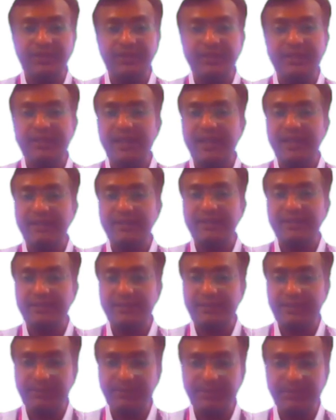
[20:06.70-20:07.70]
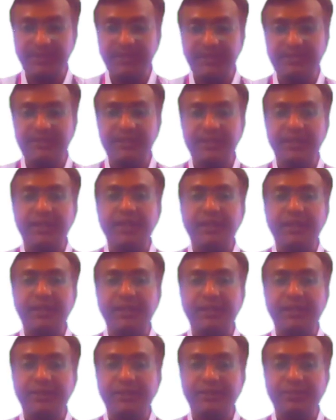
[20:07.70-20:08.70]
the gas is compressed
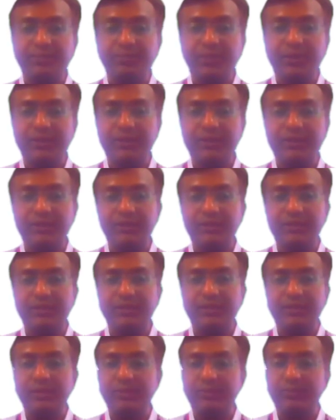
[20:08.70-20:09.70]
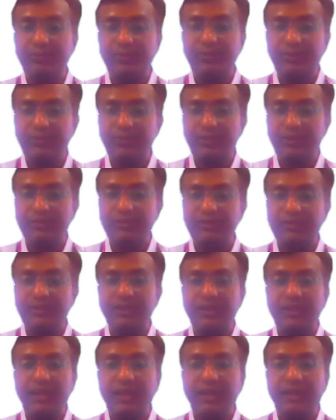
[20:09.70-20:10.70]
is important because
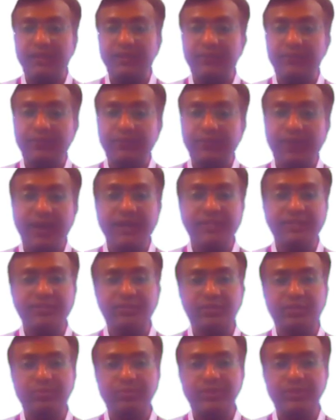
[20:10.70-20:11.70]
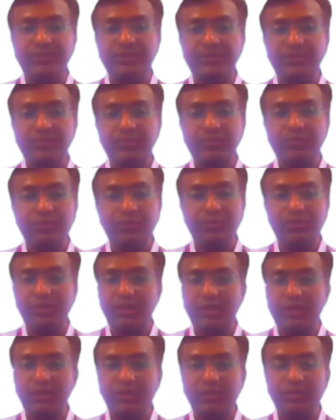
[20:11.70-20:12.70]
a fast compression won't
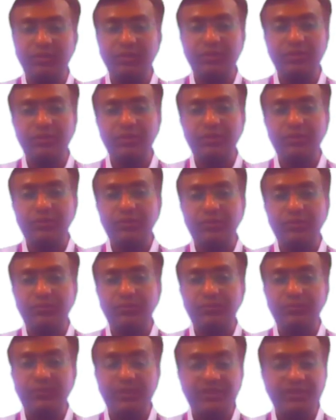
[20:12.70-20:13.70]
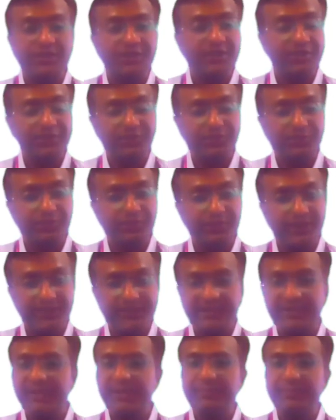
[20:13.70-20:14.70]
allow much heat to
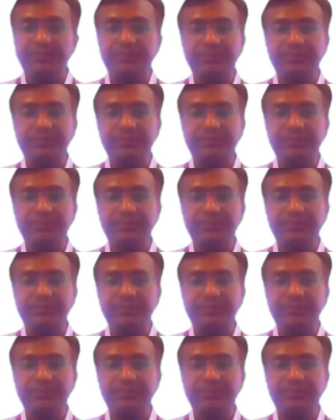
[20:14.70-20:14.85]
escape,